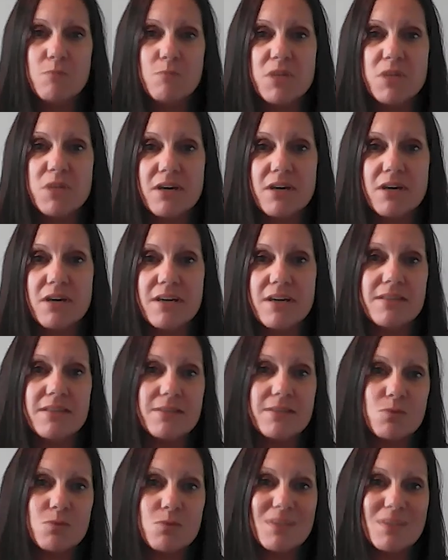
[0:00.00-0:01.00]

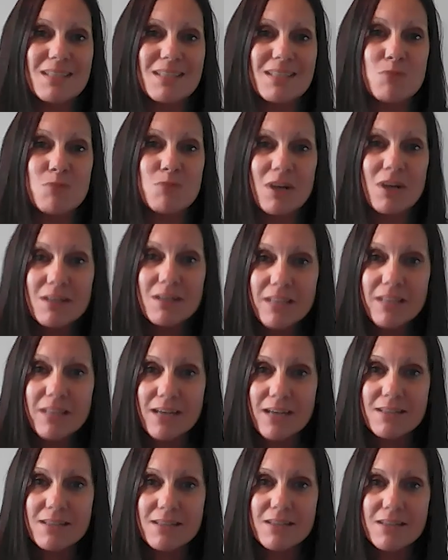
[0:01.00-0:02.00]
because when someone
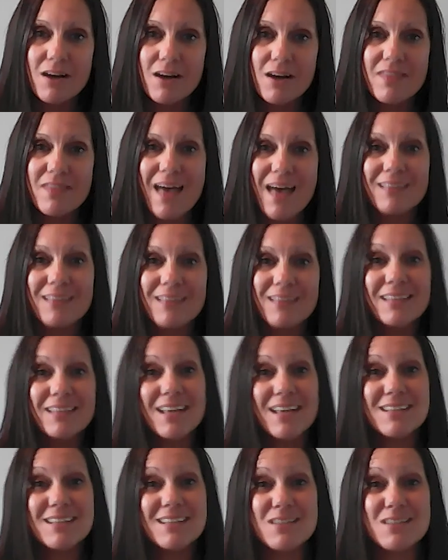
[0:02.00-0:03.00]
clicks on that
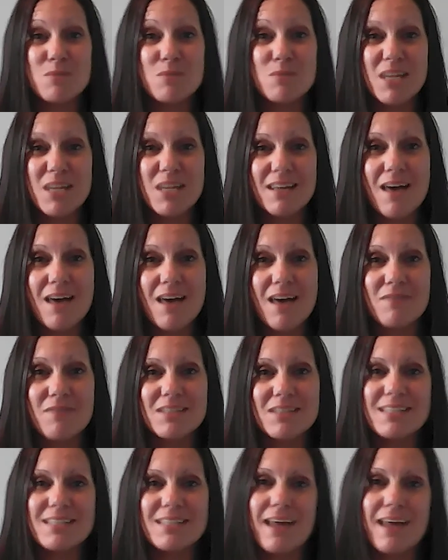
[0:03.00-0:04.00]
link to the PDF,
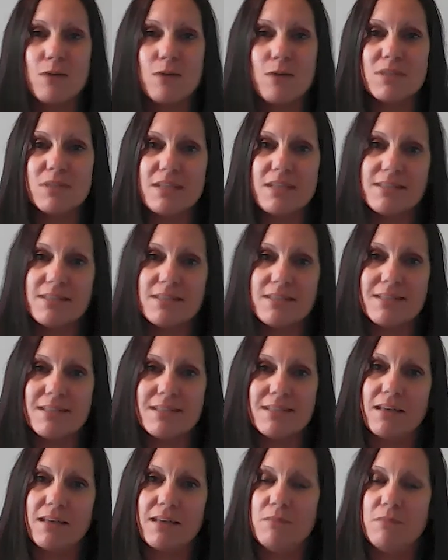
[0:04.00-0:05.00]
it's counted as a
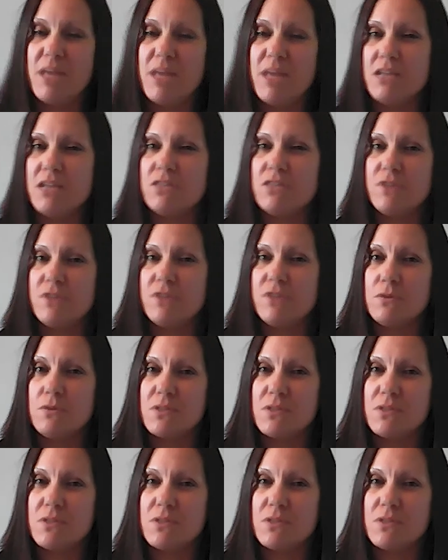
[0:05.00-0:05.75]
second page view.